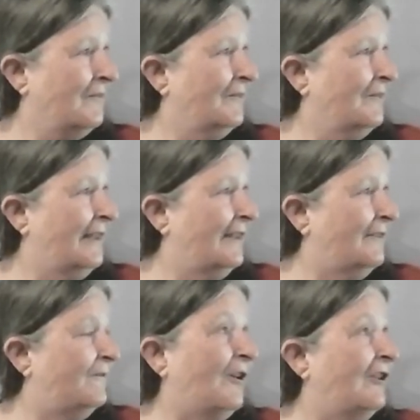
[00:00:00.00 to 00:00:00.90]
It
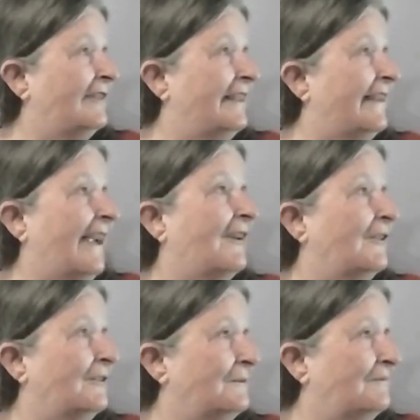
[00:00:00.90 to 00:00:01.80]
folded
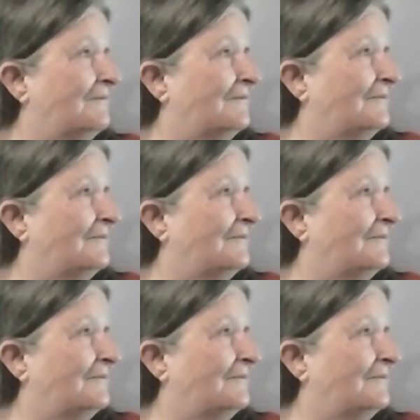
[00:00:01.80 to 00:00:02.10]
down. Yeah.